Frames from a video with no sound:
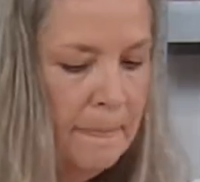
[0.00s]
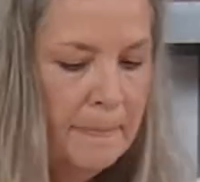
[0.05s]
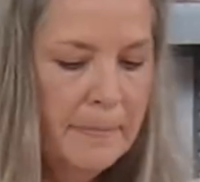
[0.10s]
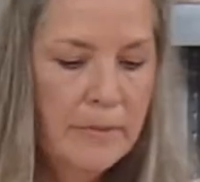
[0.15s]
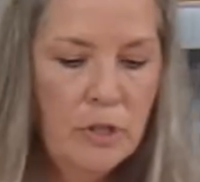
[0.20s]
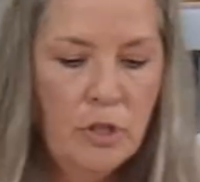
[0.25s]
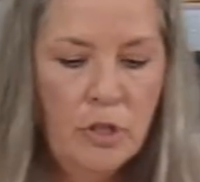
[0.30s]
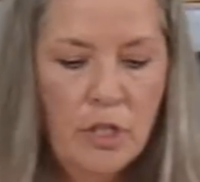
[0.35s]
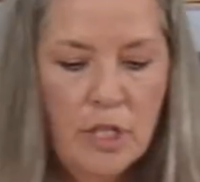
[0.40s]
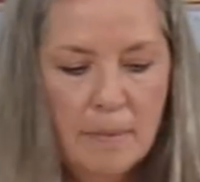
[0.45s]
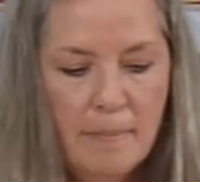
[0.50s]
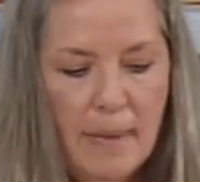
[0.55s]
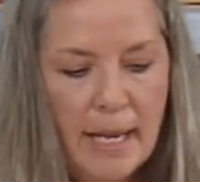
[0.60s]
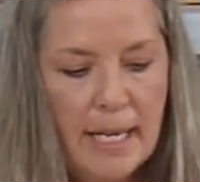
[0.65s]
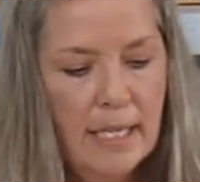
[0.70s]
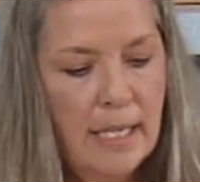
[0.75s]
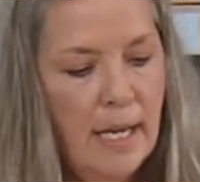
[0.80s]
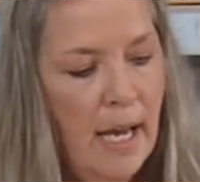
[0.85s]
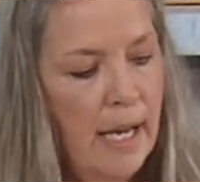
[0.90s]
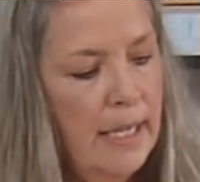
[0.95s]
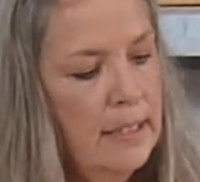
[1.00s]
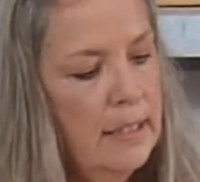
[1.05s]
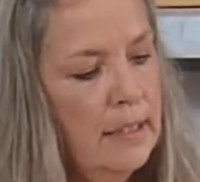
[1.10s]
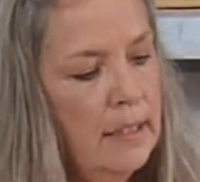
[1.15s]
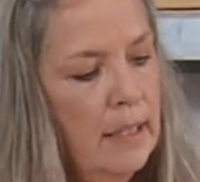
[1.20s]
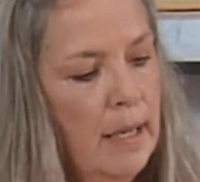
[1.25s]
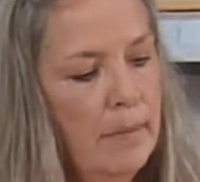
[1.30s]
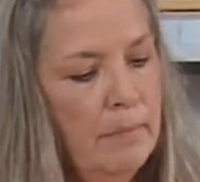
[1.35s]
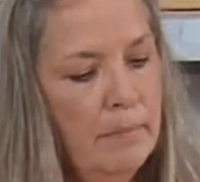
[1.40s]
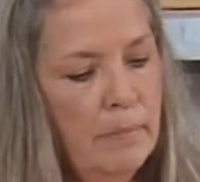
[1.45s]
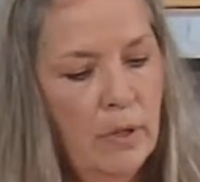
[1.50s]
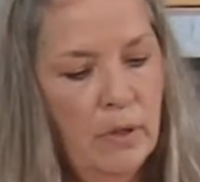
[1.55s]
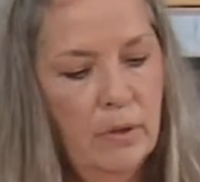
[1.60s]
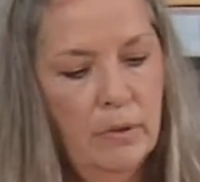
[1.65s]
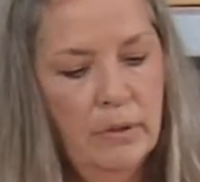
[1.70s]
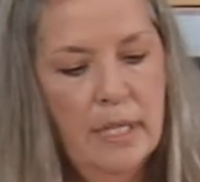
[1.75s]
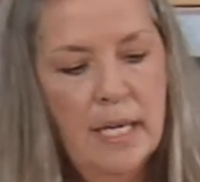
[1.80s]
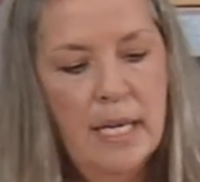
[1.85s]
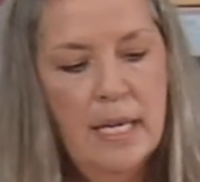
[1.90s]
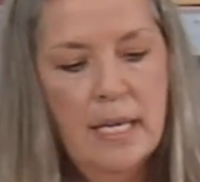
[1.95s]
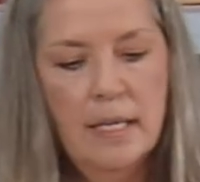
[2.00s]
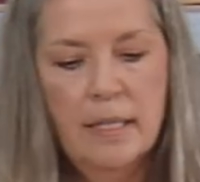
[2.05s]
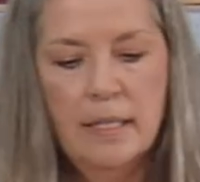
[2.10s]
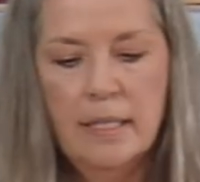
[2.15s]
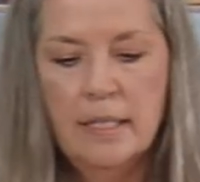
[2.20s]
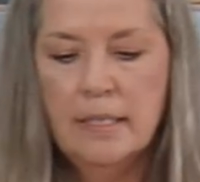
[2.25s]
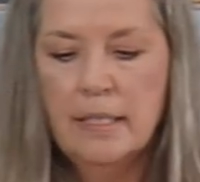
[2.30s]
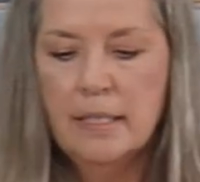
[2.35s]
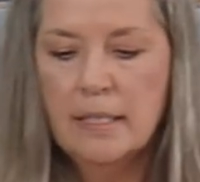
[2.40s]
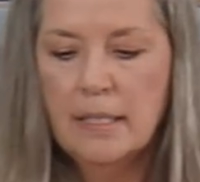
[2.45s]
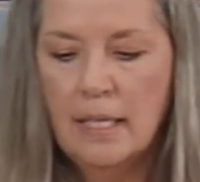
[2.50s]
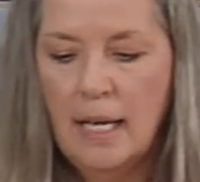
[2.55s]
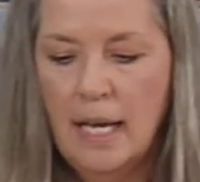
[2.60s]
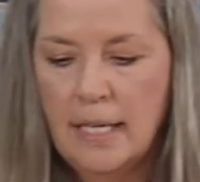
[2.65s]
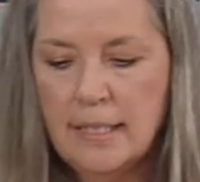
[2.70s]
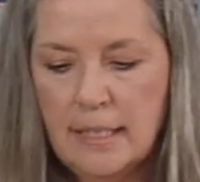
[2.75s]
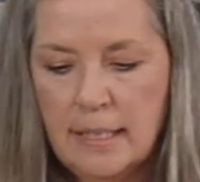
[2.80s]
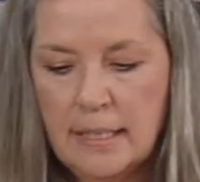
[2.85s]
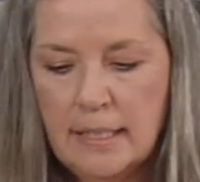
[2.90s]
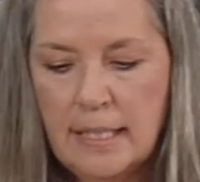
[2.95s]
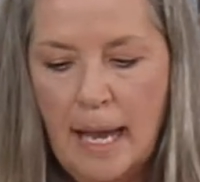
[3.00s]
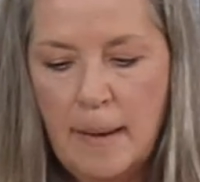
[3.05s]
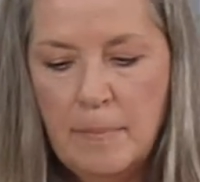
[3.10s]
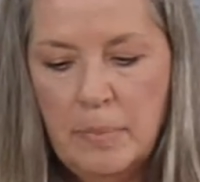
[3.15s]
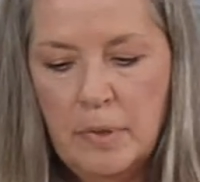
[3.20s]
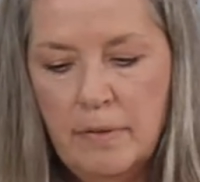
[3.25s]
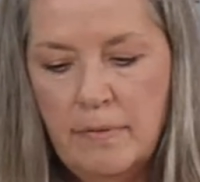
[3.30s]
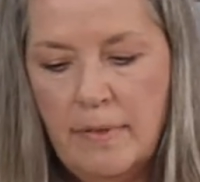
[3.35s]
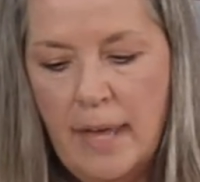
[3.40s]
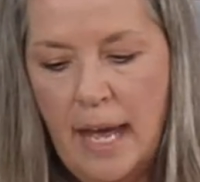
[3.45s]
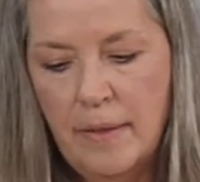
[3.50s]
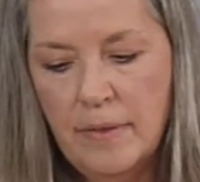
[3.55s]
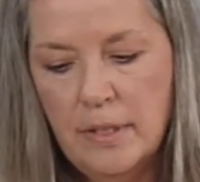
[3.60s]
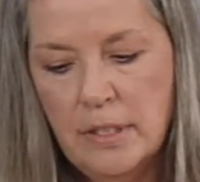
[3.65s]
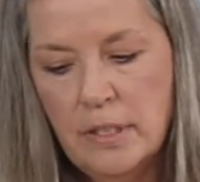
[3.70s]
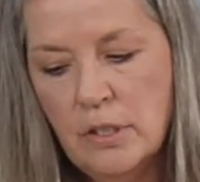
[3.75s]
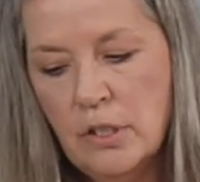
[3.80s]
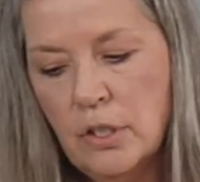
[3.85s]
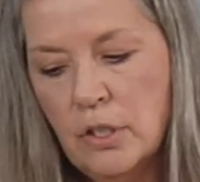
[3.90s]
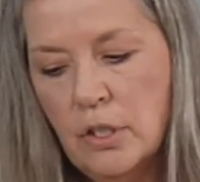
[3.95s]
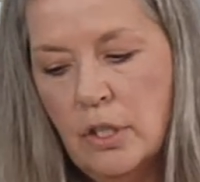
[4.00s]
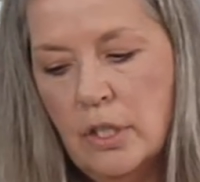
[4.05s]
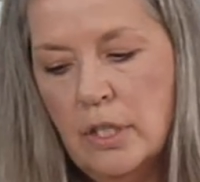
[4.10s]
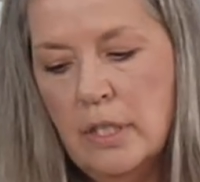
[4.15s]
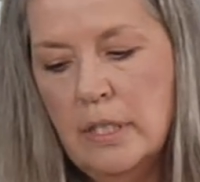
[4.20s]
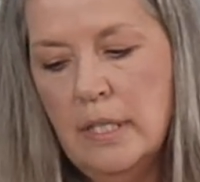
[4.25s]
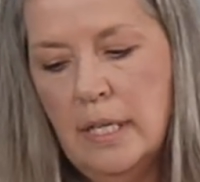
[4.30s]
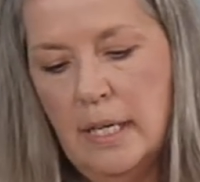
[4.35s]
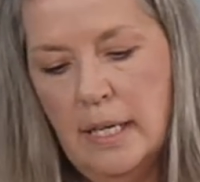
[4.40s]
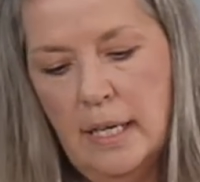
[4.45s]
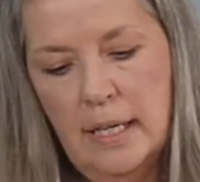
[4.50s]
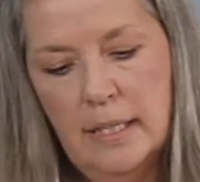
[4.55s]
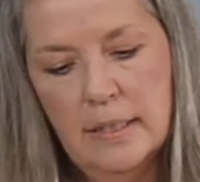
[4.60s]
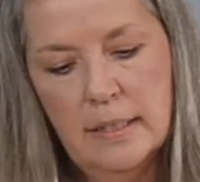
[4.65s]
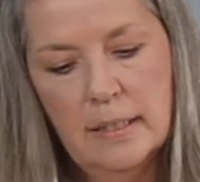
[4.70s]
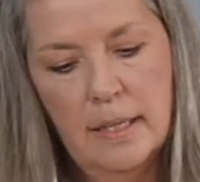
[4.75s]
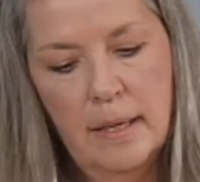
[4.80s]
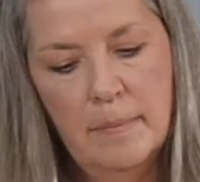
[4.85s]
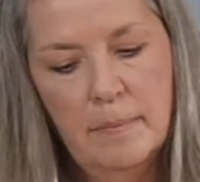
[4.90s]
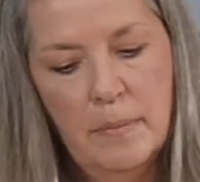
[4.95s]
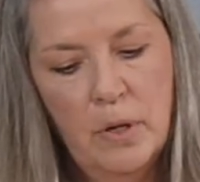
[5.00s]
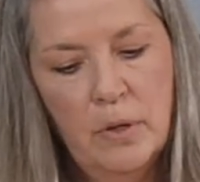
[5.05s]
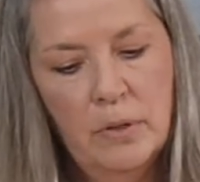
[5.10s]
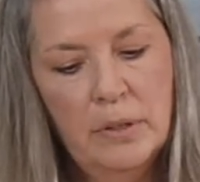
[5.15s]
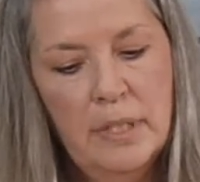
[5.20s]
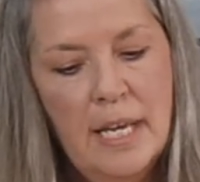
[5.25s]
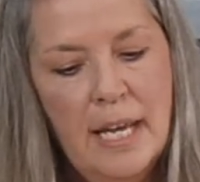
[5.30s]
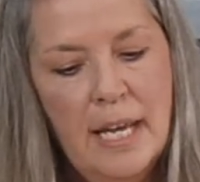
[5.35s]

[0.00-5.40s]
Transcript: and so you can make a nice slump mold. This is a nice example of that. This is a good slump mold,